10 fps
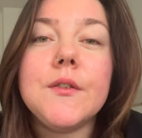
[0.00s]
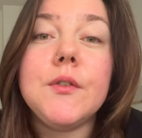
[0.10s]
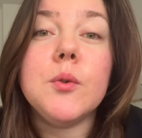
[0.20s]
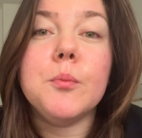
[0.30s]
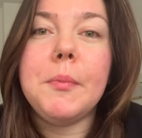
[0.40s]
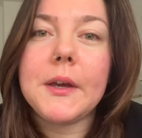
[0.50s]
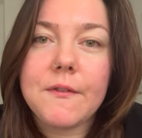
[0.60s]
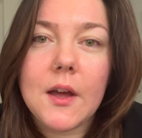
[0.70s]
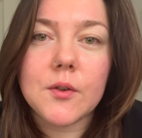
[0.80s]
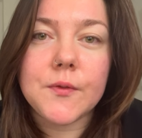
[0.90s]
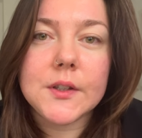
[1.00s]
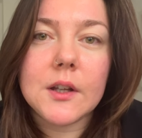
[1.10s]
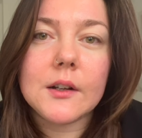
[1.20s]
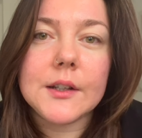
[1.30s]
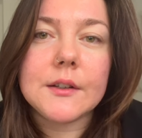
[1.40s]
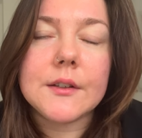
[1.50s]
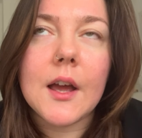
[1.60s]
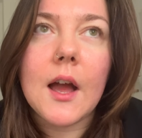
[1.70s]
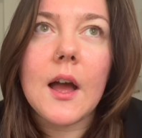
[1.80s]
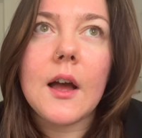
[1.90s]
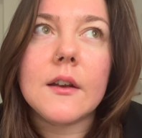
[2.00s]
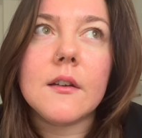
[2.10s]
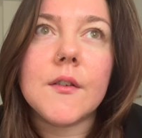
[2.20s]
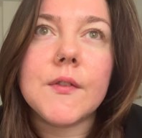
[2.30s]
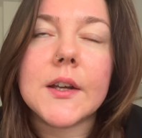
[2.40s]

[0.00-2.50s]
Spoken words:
if you're a big fan of Italian and love